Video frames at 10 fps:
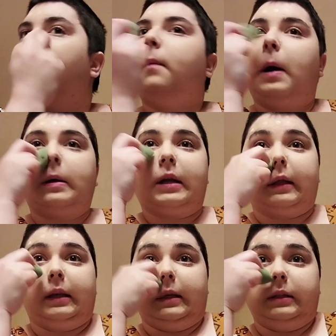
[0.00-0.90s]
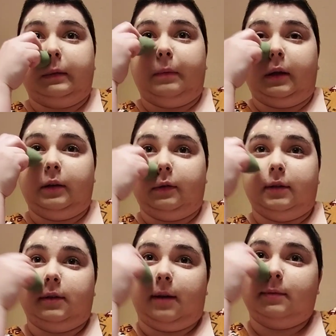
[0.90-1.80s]
Well, technically I didn't start making
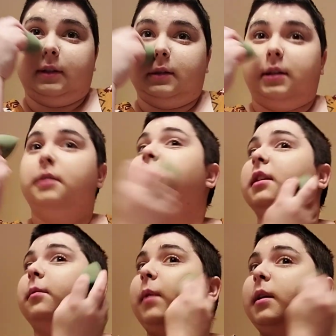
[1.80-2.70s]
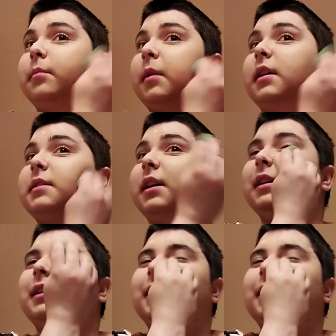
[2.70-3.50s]
YouTube trends, I just did it randomized.